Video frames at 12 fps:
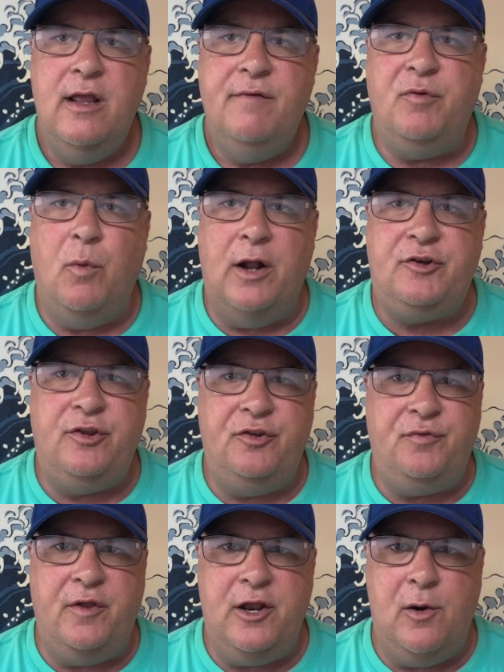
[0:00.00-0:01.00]
If you watch
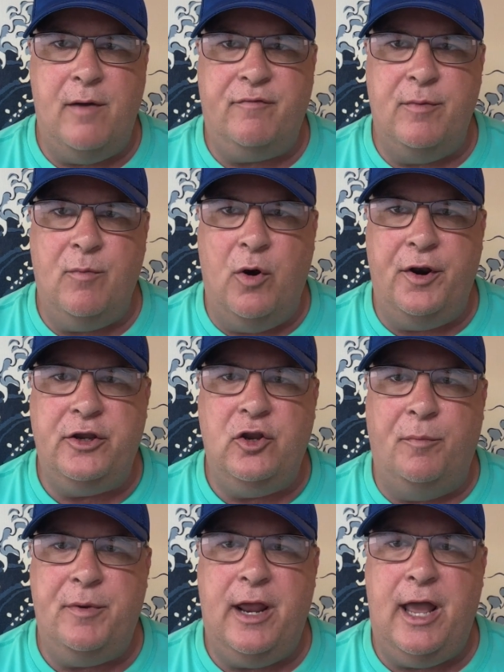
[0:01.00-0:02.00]
this video every morning,
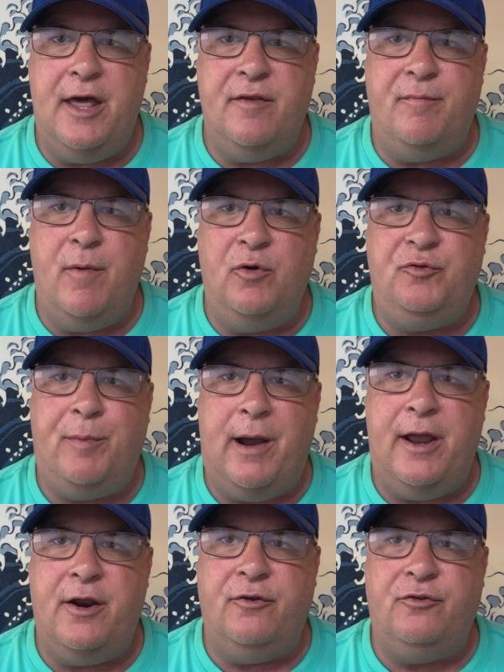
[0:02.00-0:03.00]
you'll be ahead of most
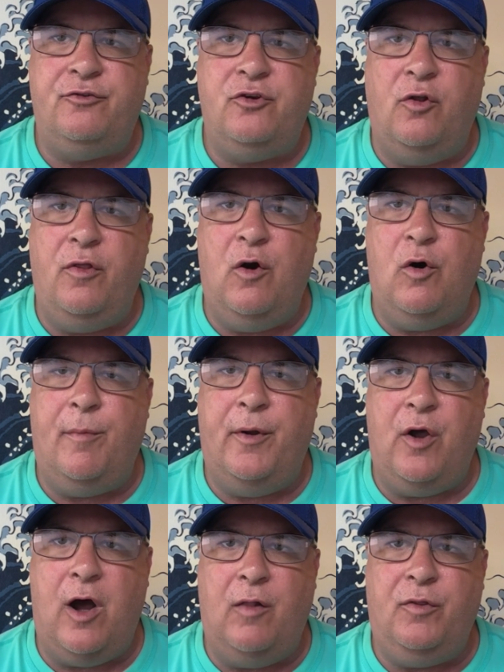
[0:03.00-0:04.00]
buyers. You'll know about
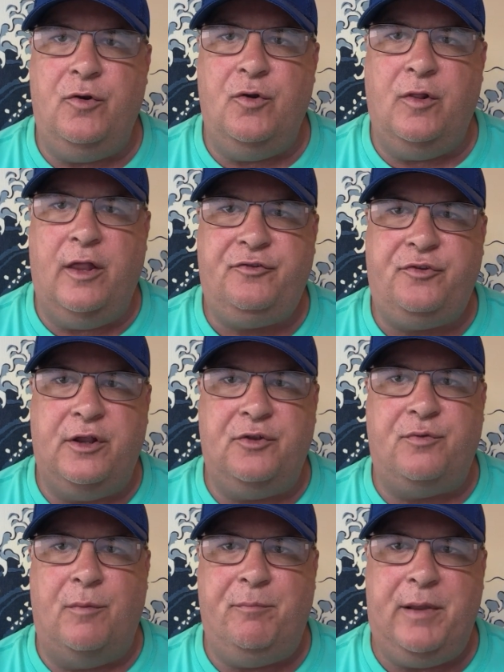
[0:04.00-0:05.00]
all the new listings
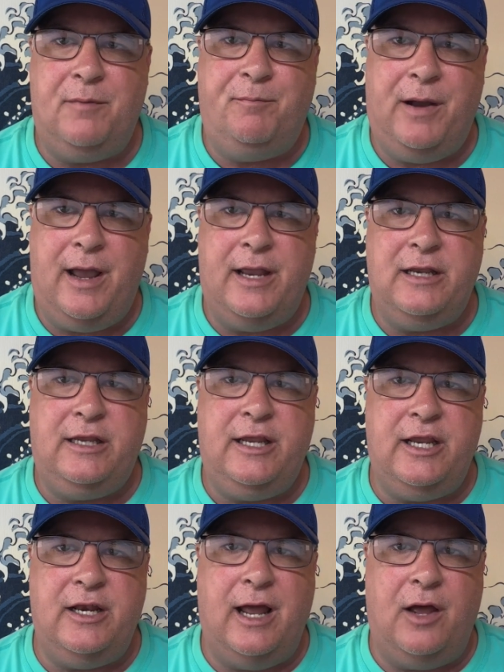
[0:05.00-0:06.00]
from Big Pine
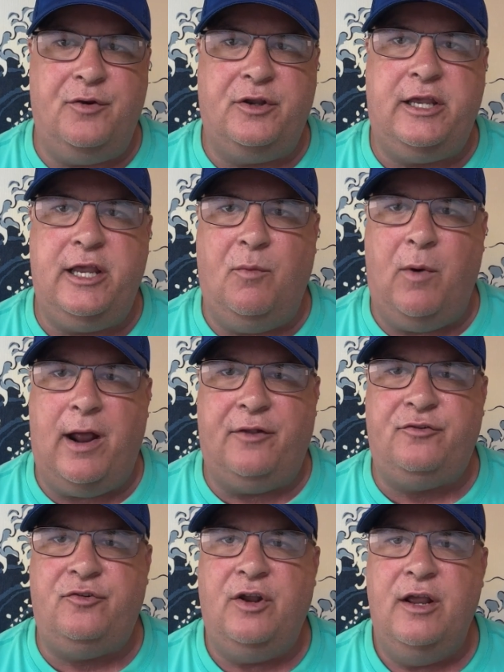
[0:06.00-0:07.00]
Key down to Key
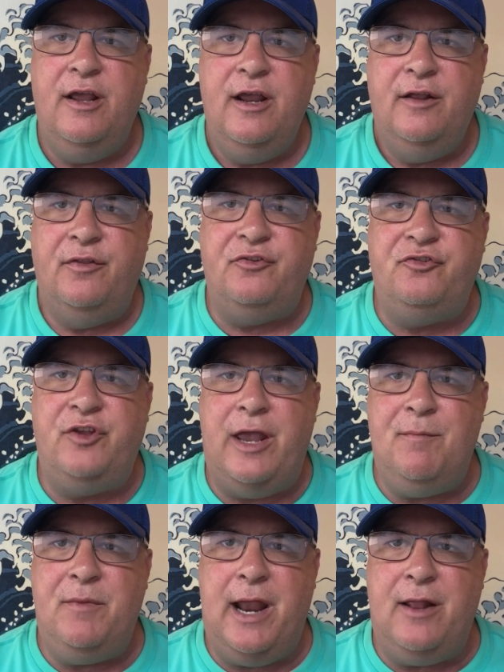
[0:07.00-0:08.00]
West the
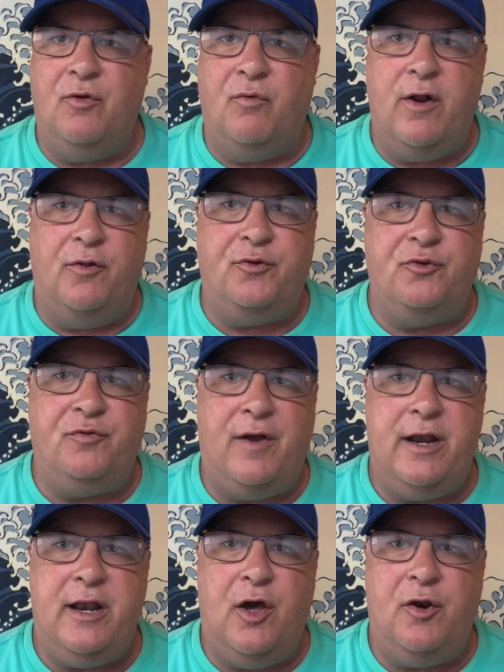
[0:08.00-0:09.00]
same day the realtors
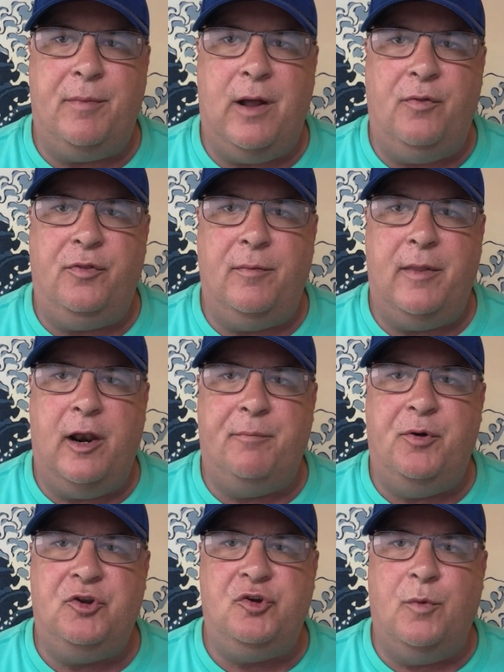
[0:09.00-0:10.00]
find out about them. That'll
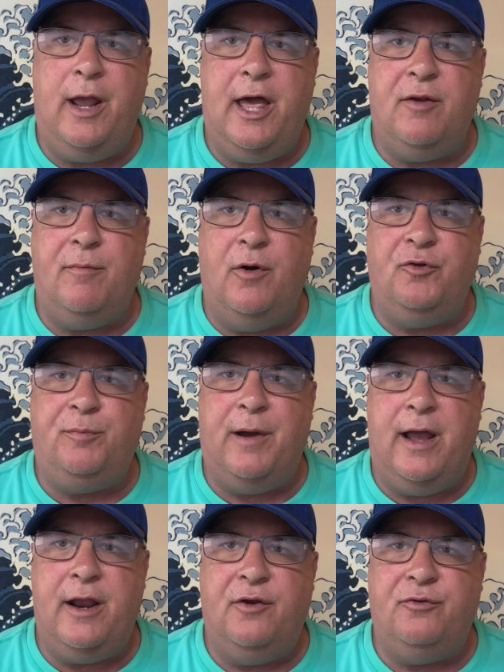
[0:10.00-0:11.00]
put you ahead of most
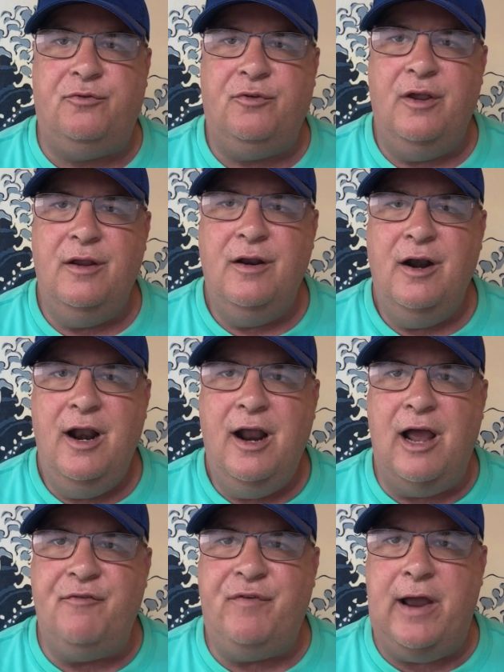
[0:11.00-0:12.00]
buyers.
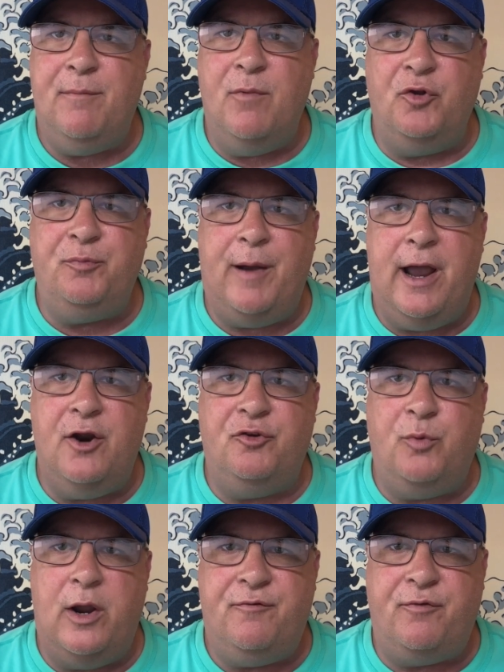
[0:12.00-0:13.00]
I find most
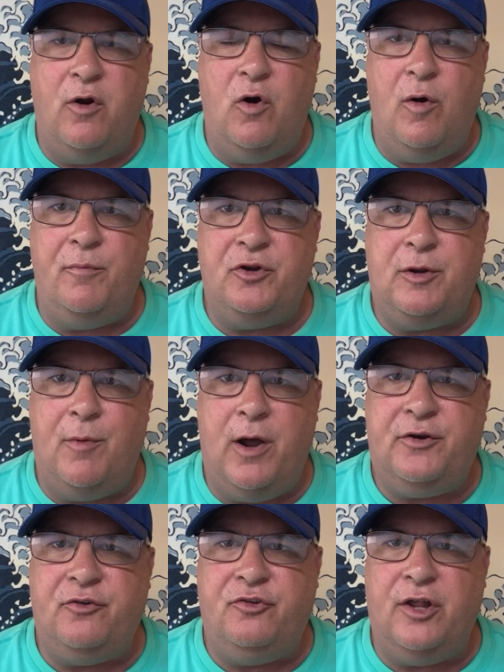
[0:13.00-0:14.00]
buyers wait for a home to come
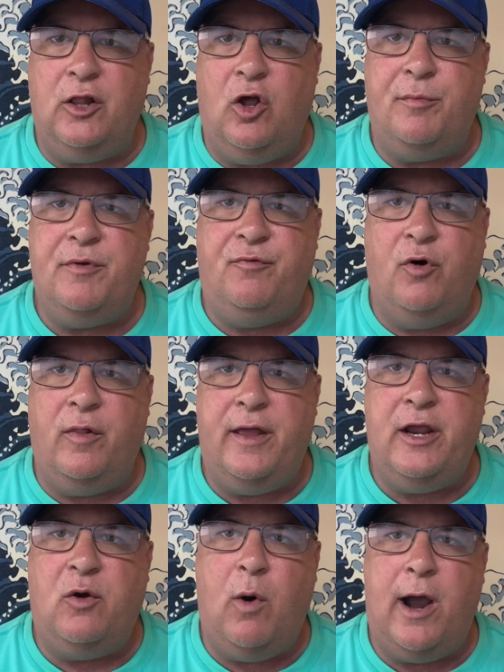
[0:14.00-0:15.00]
onto Zillow before
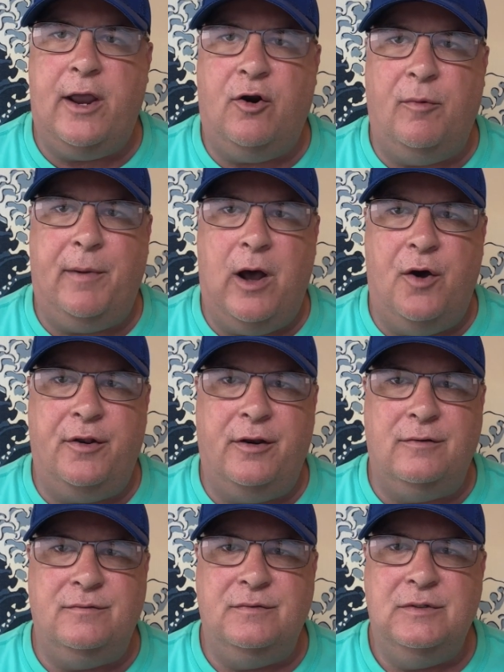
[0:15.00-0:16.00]
they inquire about it.
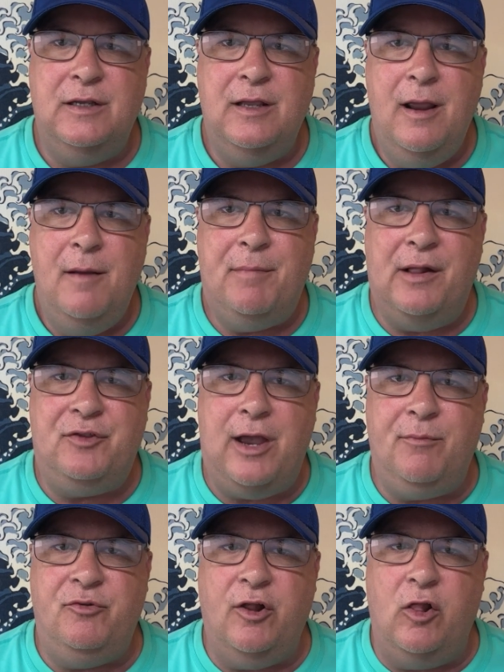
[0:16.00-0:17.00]
And by the
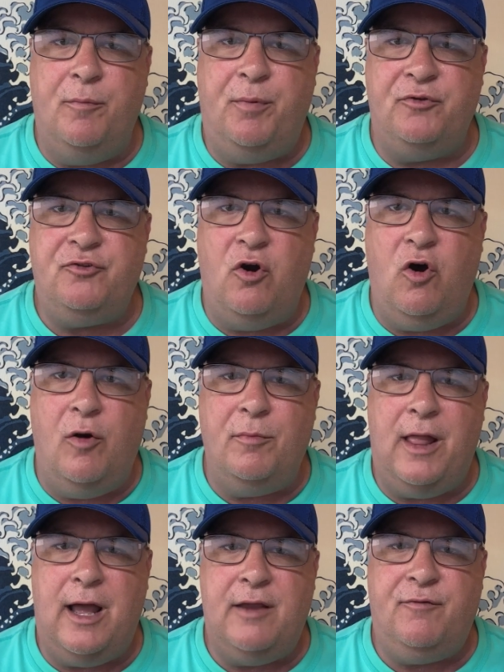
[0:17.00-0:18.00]
time Zillow puts a home
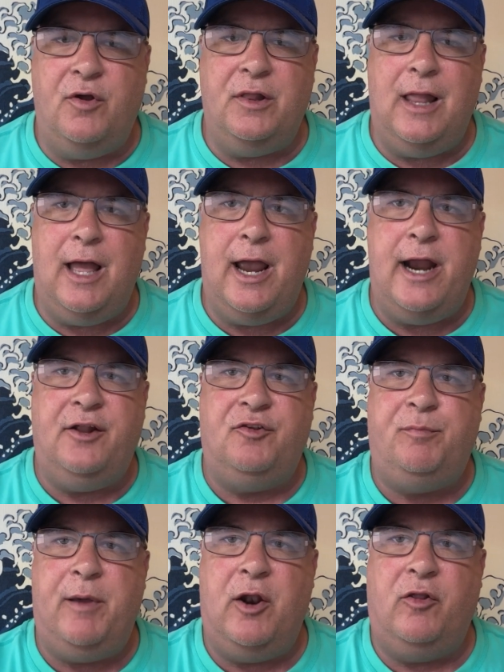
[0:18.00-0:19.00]
live online, it's
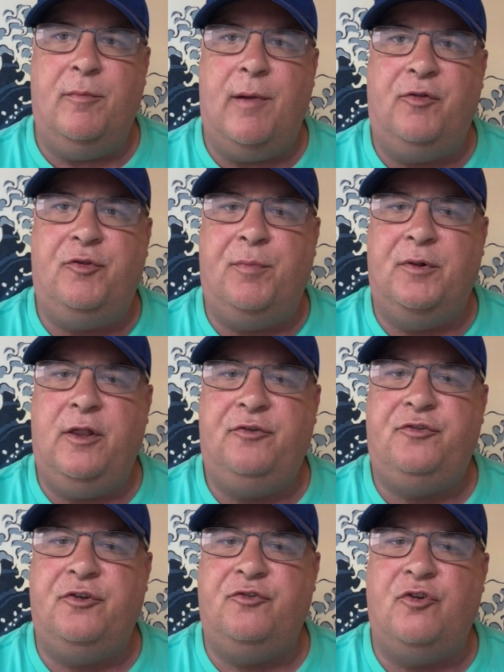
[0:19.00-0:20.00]
been on the multiple
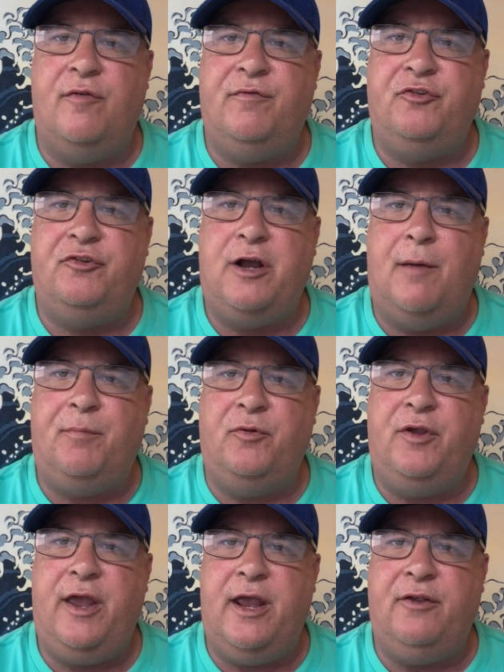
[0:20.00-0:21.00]
listing service a couple
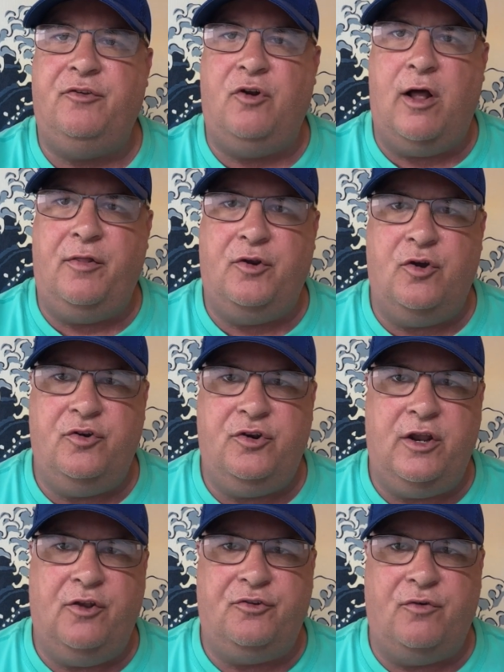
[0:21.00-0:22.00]
days and all the good
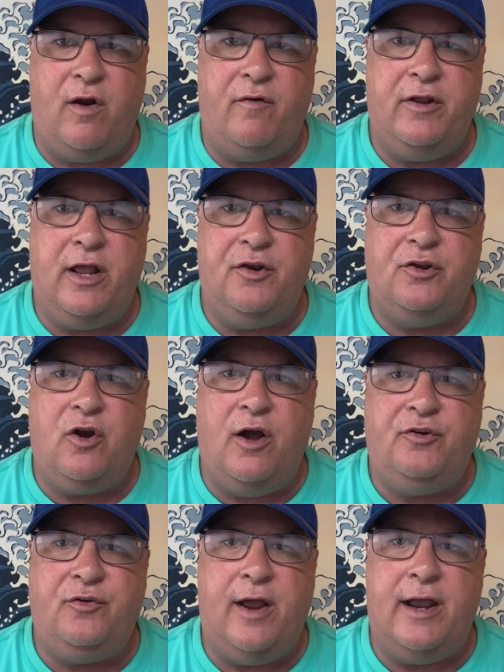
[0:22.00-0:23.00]
deals are already under
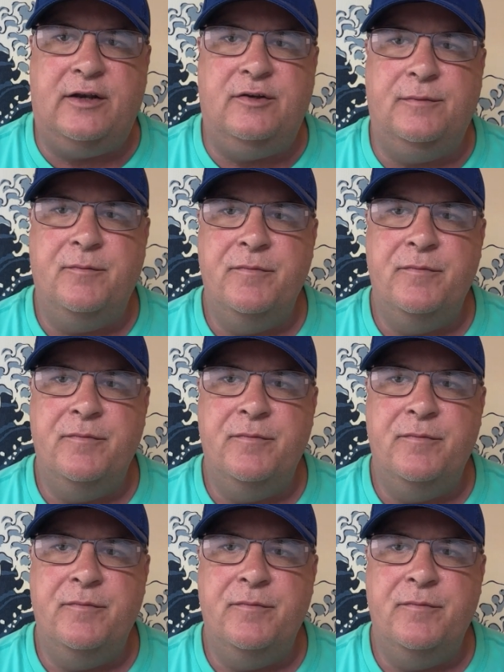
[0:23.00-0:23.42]
contract.